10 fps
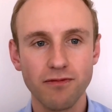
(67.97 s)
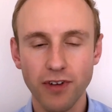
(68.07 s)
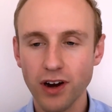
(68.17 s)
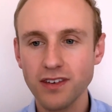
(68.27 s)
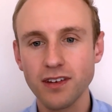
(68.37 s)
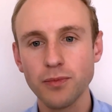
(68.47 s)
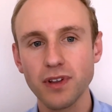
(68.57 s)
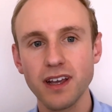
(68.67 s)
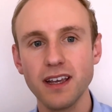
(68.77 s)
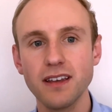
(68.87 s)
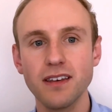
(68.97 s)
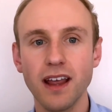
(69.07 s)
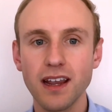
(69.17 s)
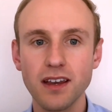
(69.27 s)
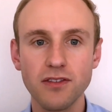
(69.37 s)
Very simply,
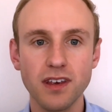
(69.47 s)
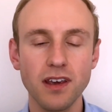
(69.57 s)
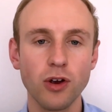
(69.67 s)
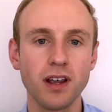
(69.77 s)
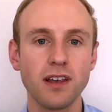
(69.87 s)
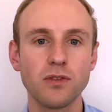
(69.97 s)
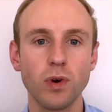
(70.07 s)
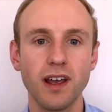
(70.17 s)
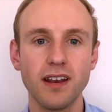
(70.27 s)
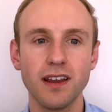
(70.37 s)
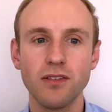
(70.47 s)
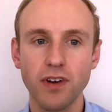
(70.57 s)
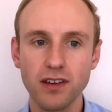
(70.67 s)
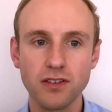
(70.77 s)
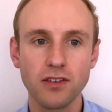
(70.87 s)
negative gearing is when
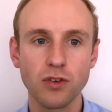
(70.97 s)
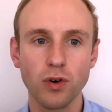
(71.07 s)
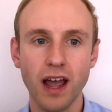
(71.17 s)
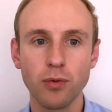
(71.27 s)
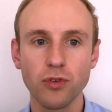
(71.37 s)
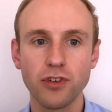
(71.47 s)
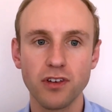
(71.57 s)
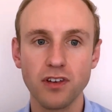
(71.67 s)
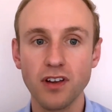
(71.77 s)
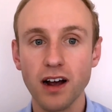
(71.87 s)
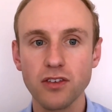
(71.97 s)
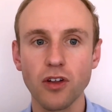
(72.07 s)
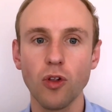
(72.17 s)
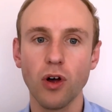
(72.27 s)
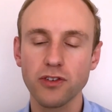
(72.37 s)
investors are able to deduct the
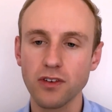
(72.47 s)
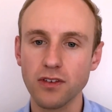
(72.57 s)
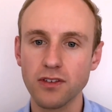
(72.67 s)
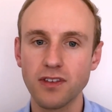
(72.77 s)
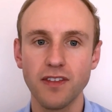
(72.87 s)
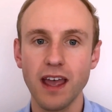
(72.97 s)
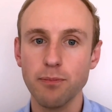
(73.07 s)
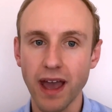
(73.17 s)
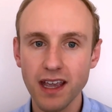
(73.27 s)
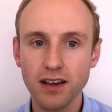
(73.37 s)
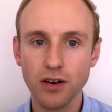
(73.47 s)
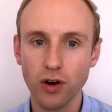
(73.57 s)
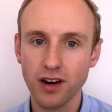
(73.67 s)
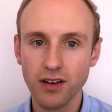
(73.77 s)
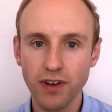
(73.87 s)
losses that they make
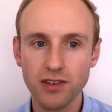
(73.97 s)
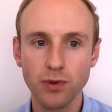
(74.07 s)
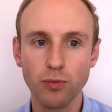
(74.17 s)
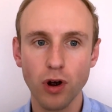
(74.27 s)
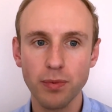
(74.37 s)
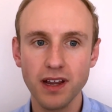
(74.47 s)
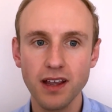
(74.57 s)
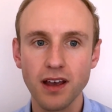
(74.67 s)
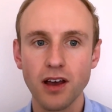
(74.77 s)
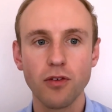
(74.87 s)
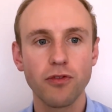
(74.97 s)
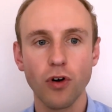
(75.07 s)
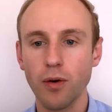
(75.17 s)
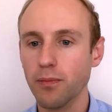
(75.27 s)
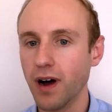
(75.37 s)
on an investment property
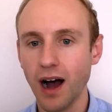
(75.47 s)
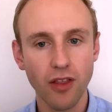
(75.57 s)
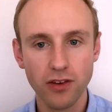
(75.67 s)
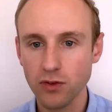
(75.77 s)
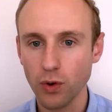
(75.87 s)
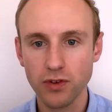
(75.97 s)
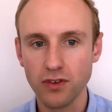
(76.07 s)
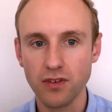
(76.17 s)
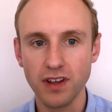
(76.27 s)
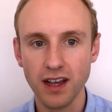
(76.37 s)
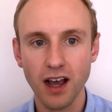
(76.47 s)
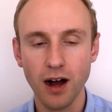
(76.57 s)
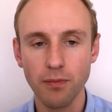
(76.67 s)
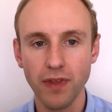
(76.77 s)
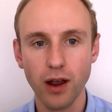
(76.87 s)
from other sources of
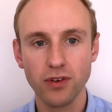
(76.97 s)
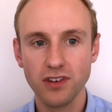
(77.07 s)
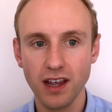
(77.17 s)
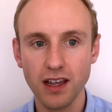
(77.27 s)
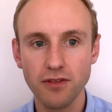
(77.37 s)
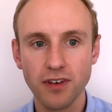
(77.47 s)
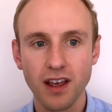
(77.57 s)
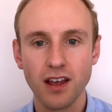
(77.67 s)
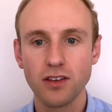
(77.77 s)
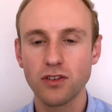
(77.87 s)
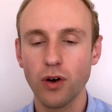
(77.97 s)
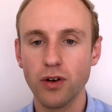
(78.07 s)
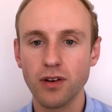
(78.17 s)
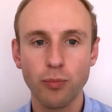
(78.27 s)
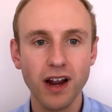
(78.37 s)
income they receive. So,
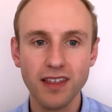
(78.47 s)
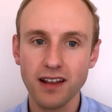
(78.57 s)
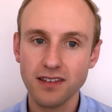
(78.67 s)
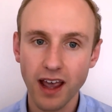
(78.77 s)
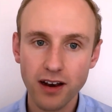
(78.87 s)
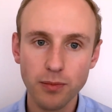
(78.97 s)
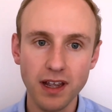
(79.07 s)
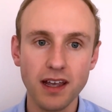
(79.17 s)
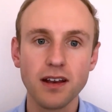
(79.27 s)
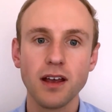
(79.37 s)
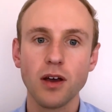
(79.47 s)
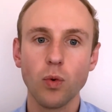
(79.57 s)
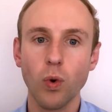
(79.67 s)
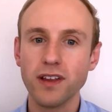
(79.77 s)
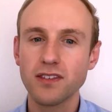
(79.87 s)
to break that down a bit,
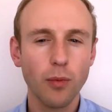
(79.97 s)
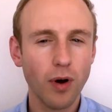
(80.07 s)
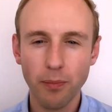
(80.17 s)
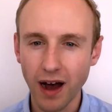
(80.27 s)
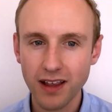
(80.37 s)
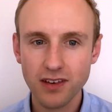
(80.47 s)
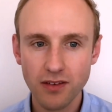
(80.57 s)
when someone buys an